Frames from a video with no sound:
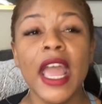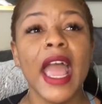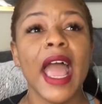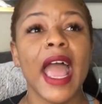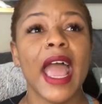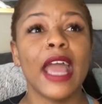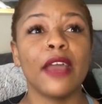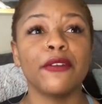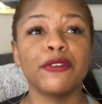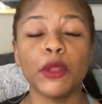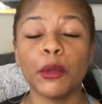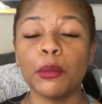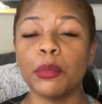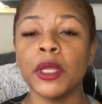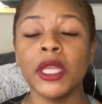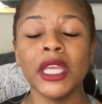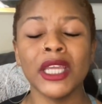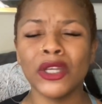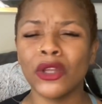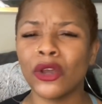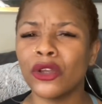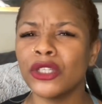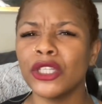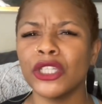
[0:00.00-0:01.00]
after
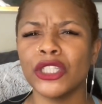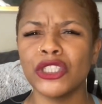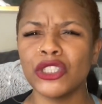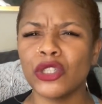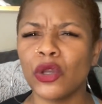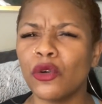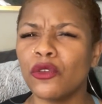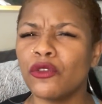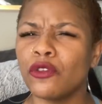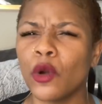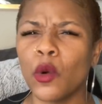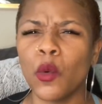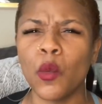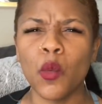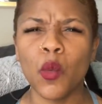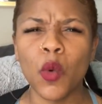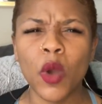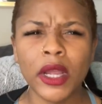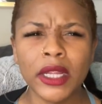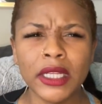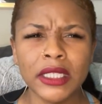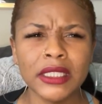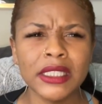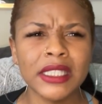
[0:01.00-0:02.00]
being on this show for
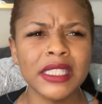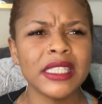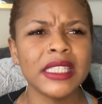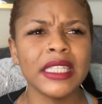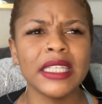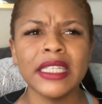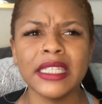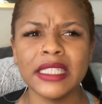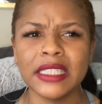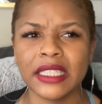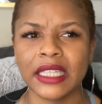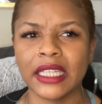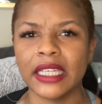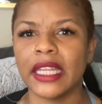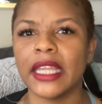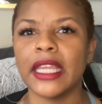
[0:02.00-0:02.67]
one season,